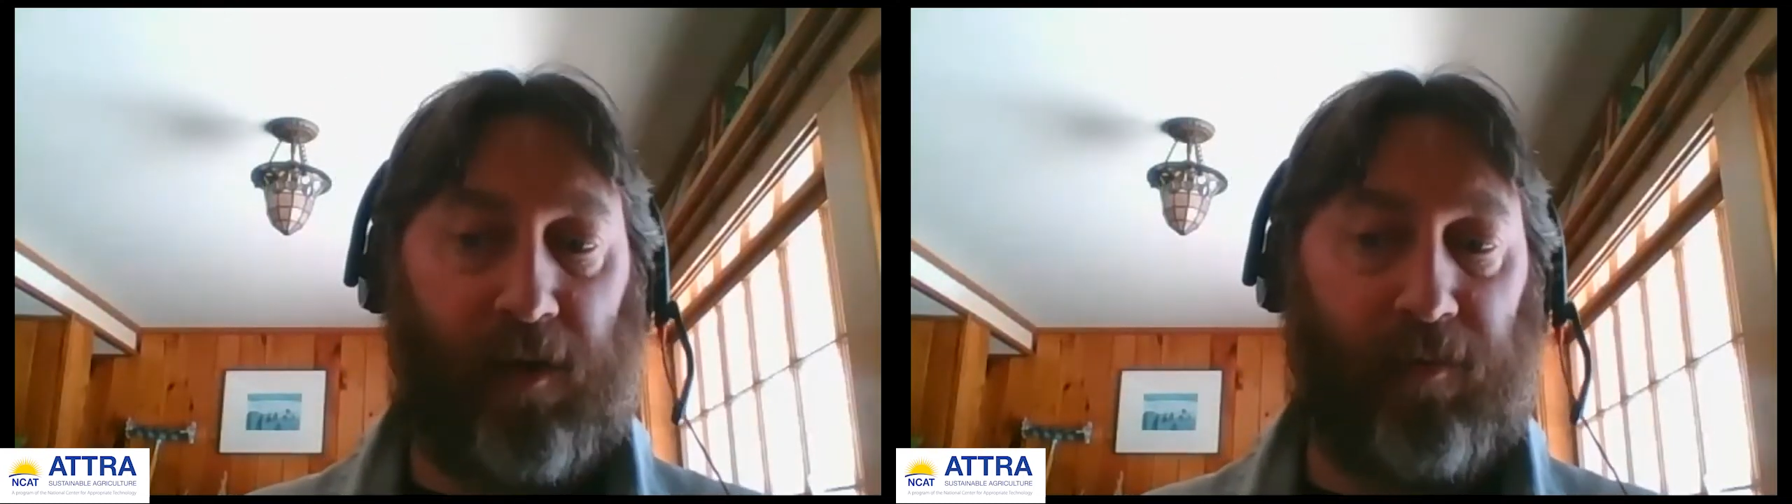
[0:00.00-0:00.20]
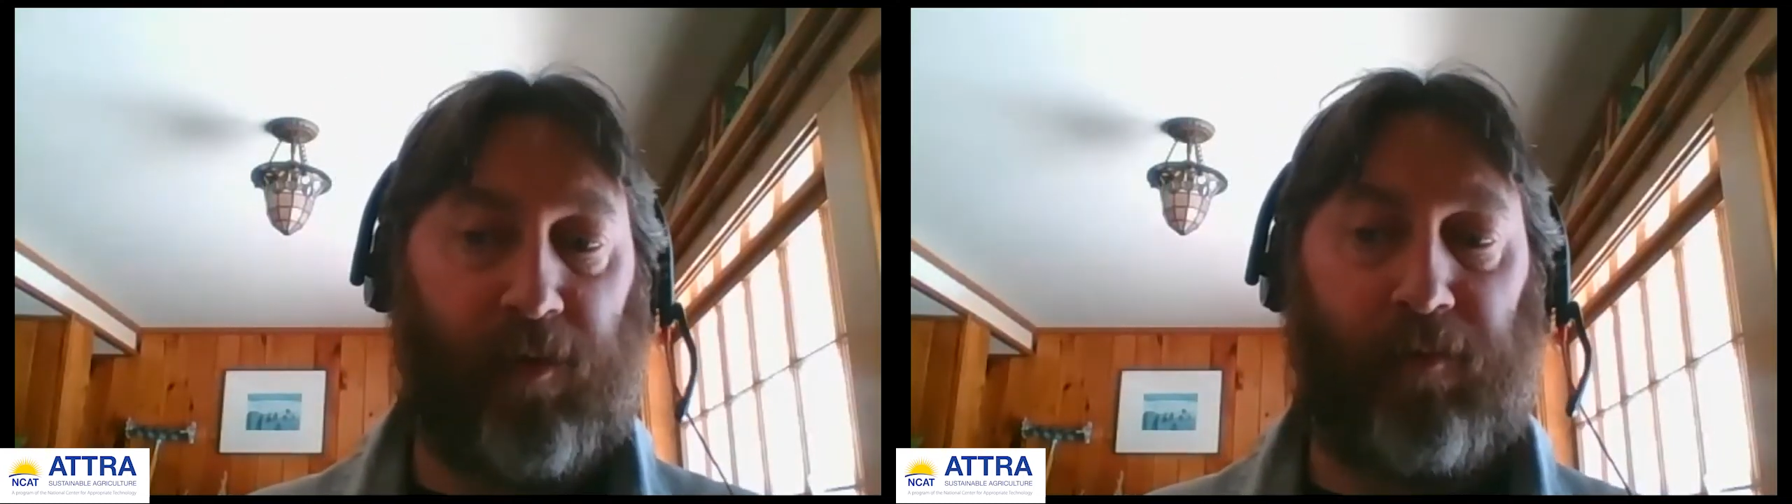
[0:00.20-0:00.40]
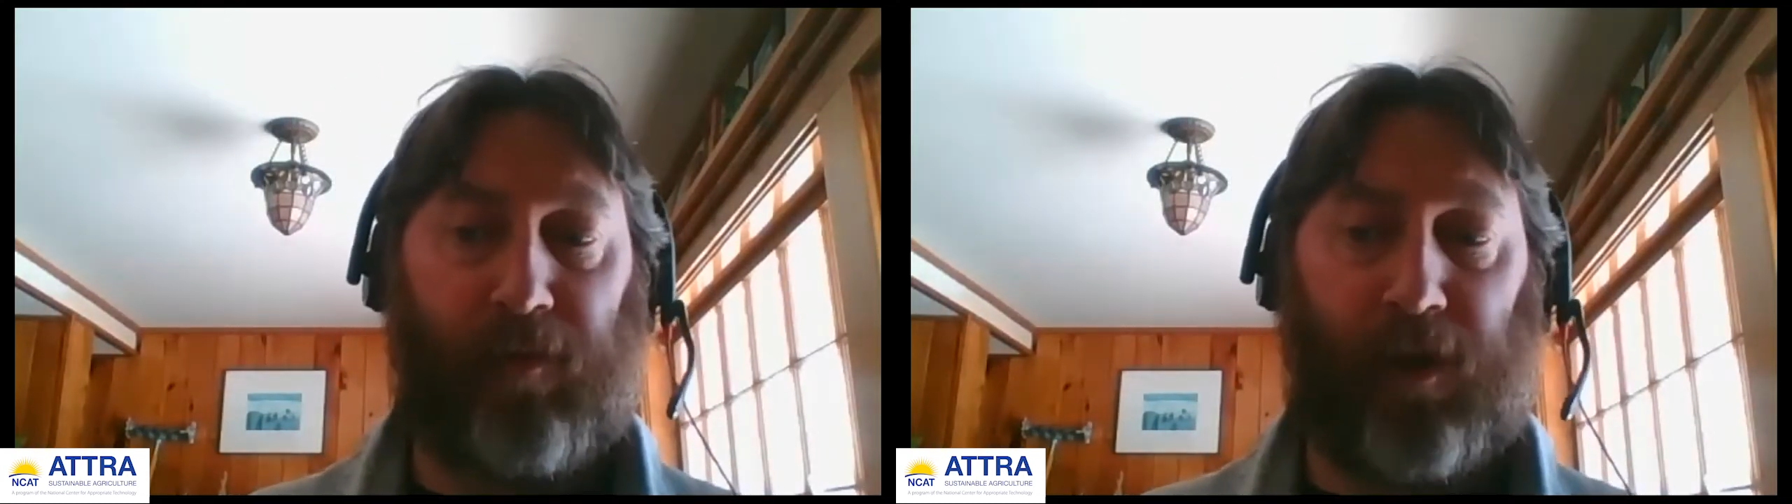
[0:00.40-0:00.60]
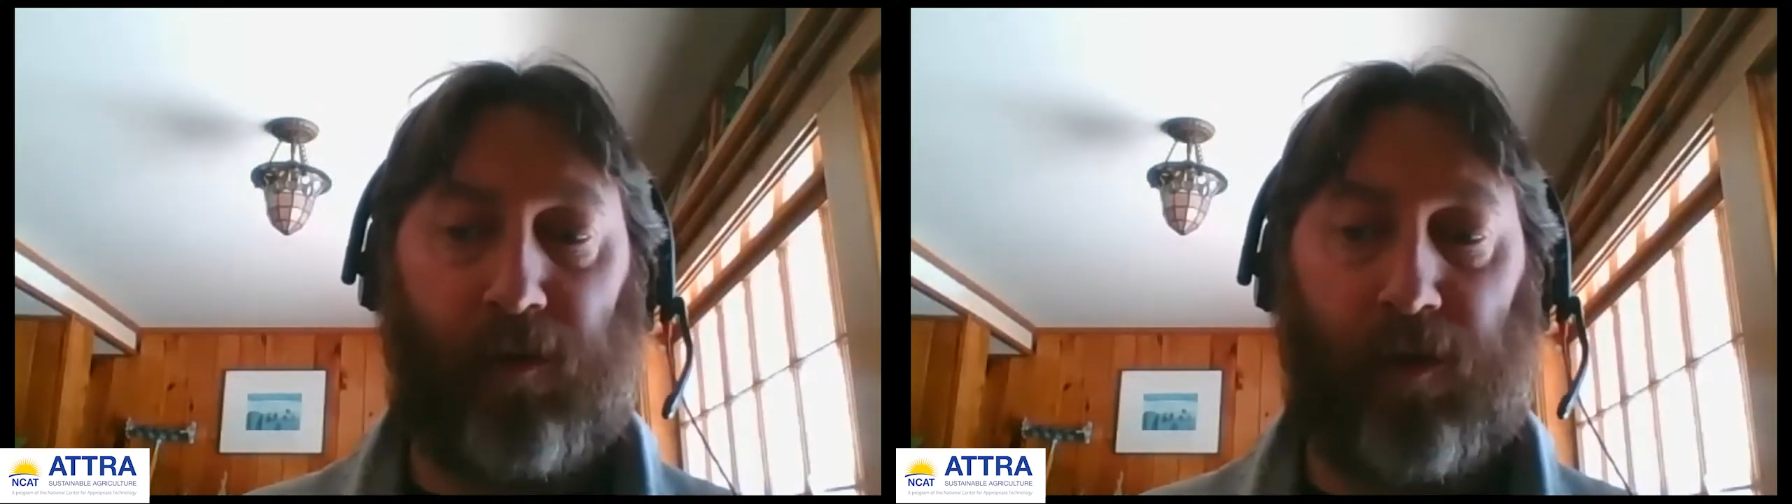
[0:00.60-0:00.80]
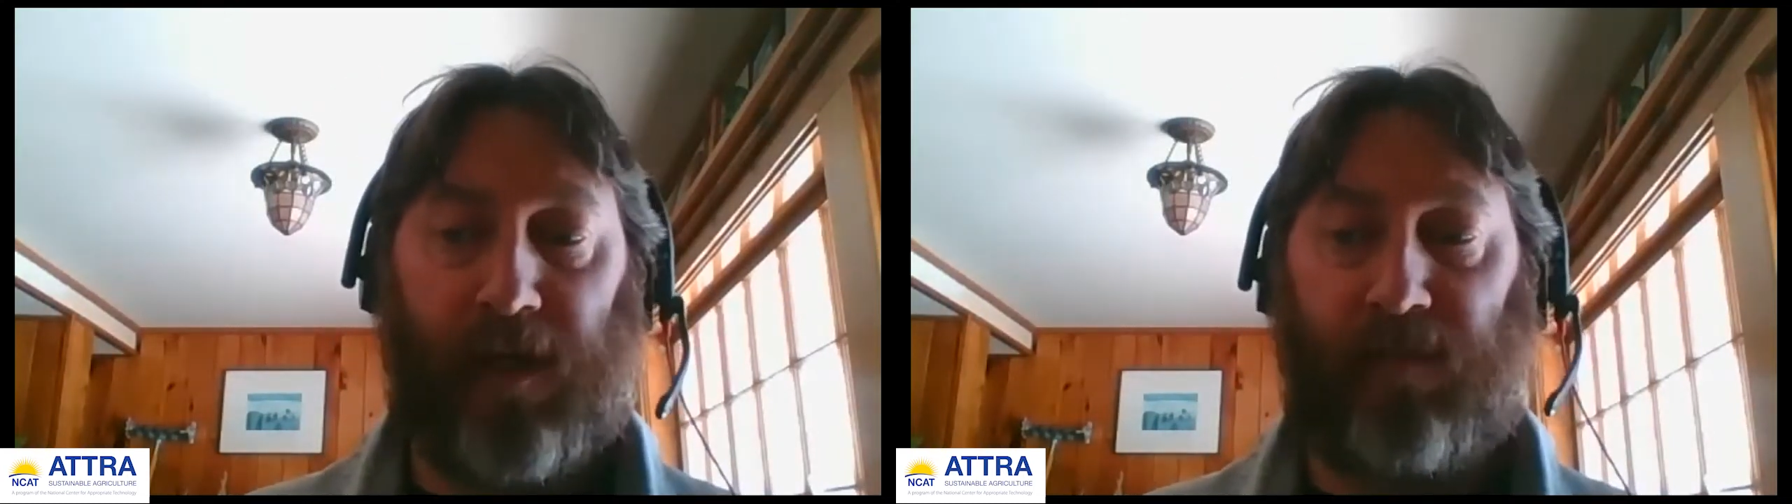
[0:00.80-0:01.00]
animal
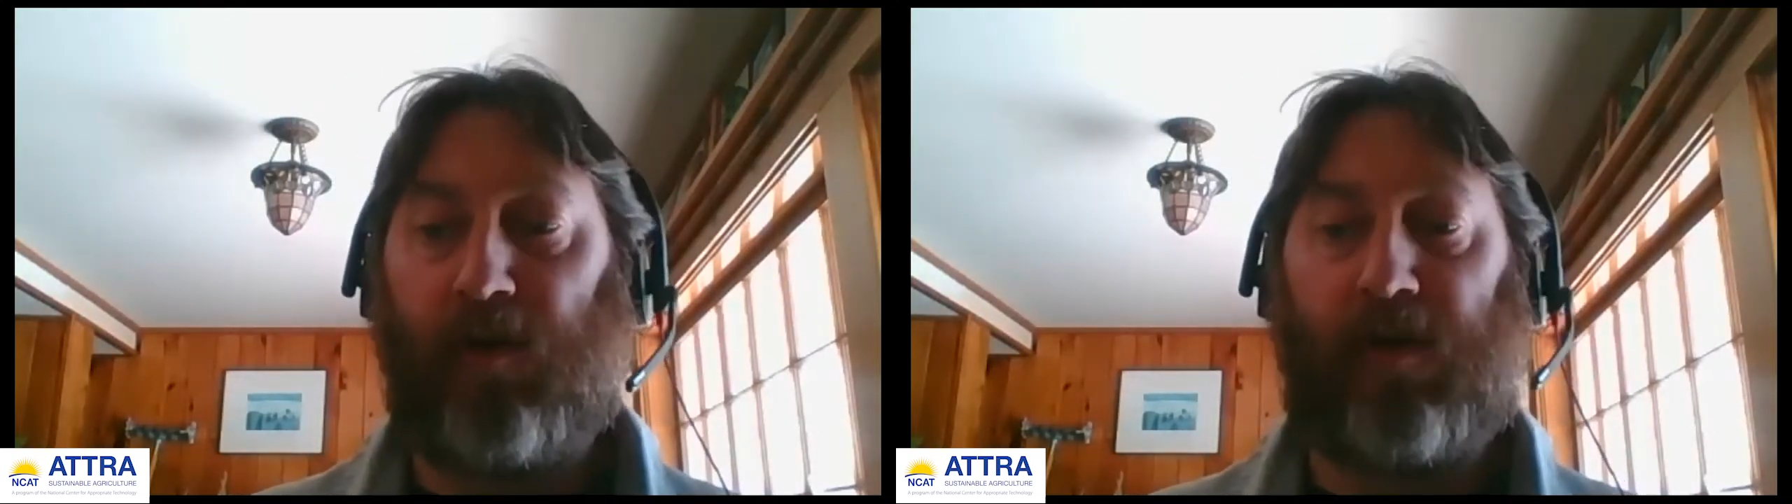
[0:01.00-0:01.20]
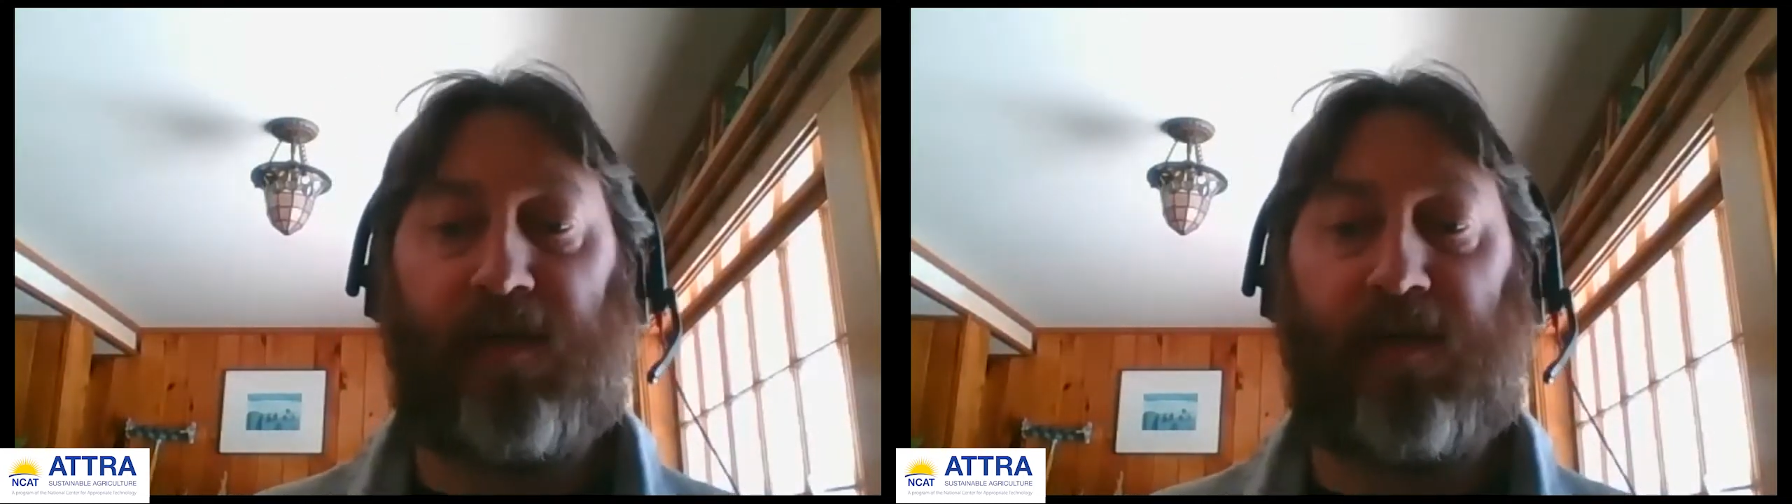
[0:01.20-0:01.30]
manure as more